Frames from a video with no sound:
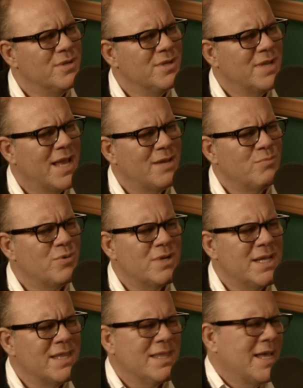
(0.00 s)
hadn't put
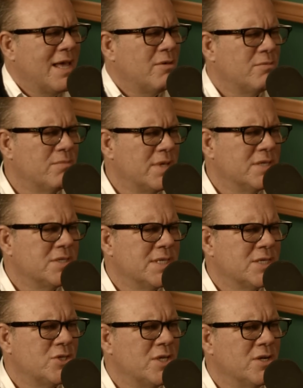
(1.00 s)
anything out in
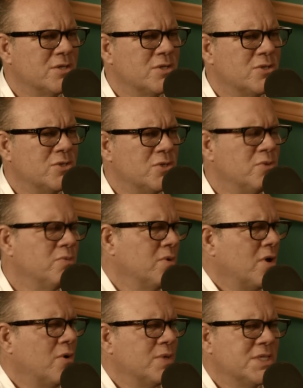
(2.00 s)
6 years because you
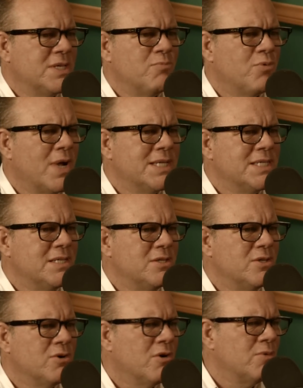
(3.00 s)
always seem present.
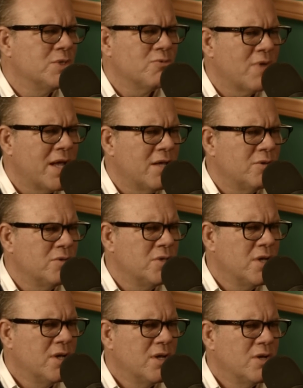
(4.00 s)
You're always around.
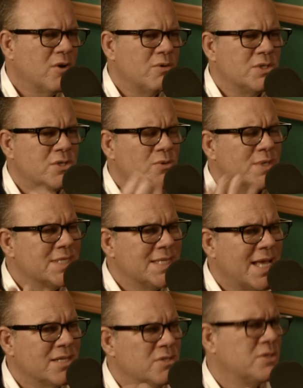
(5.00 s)
You're always doing
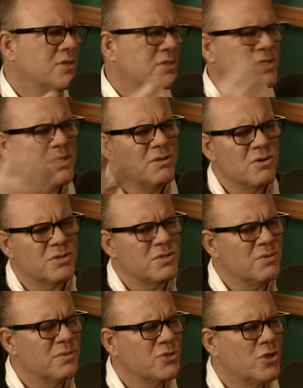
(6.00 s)
sets. You see your
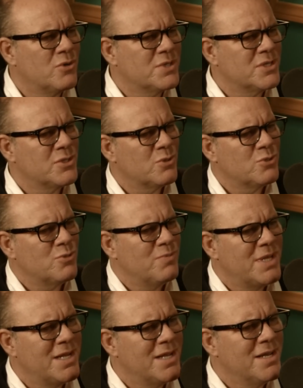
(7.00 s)
jokes on social
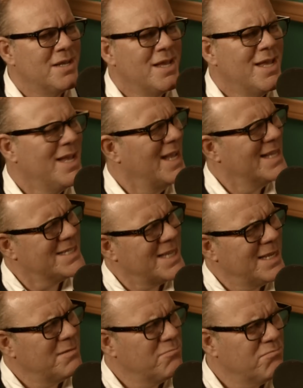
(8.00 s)
media. It's
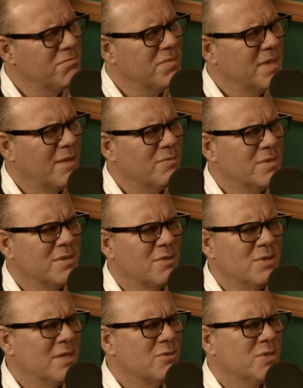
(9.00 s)
like that. I
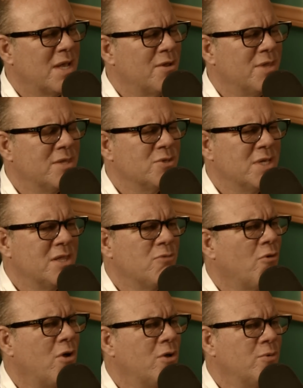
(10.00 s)
don't think there's anything
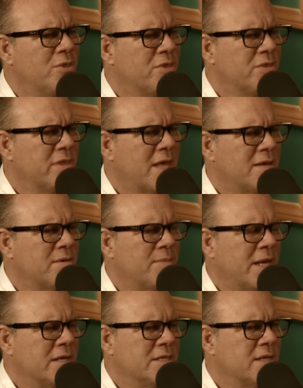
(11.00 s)
wrong with that
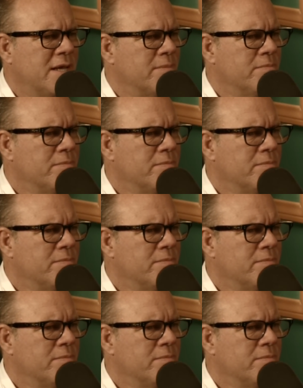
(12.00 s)
amount of time.